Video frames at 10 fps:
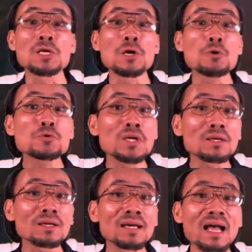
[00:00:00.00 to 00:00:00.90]

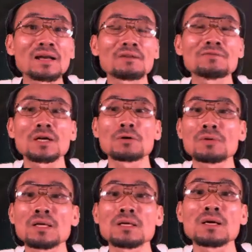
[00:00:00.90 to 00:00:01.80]
using kind of
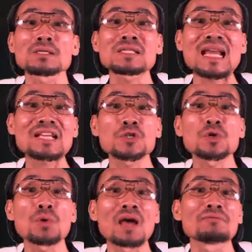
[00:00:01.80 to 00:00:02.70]
the
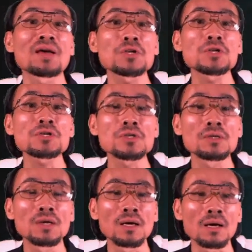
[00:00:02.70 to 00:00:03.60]
sexual advantage,
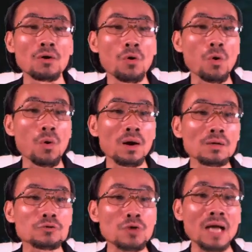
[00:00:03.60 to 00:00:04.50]

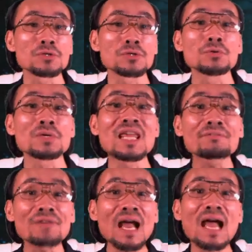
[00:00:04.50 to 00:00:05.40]
or try to
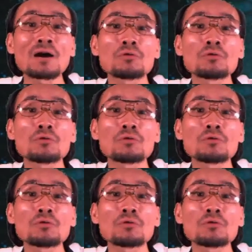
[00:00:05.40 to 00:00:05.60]
give